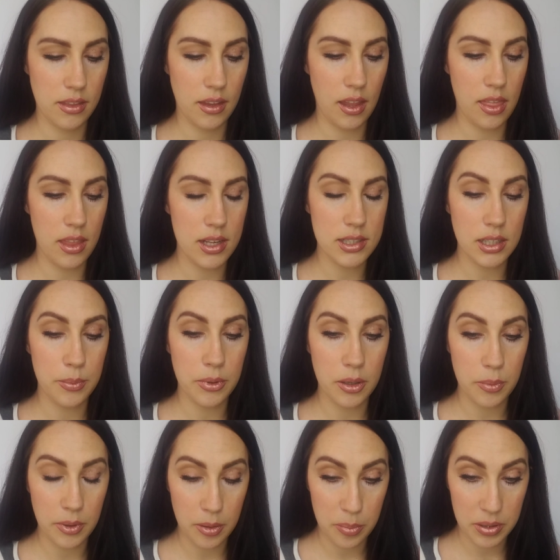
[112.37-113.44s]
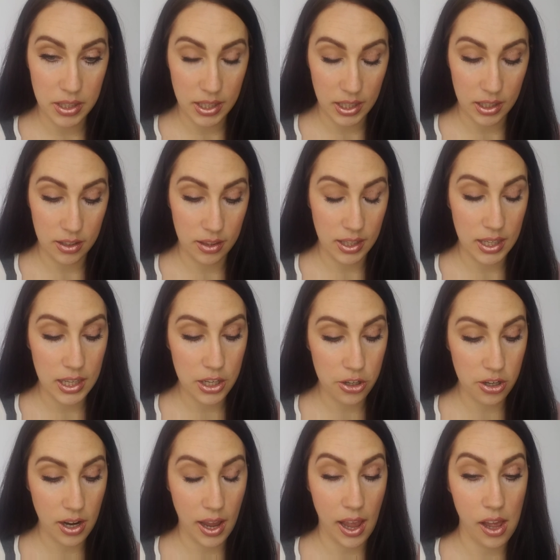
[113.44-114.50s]
And this I'm going to be applying on the inner
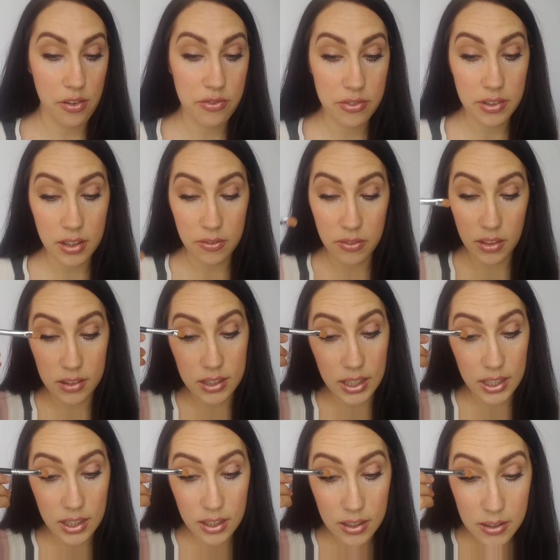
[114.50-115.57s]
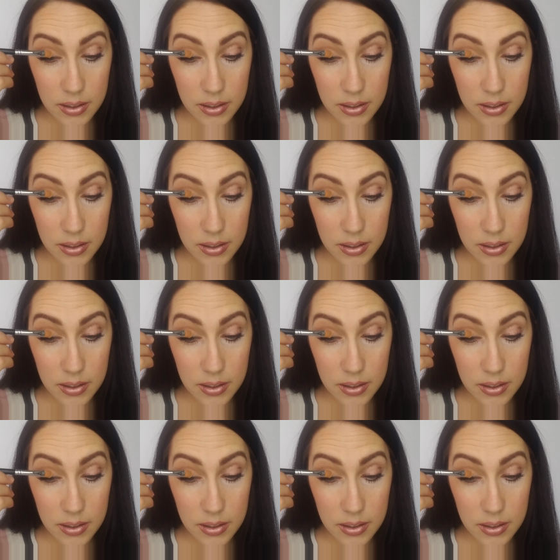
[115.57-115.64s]
half of the lid.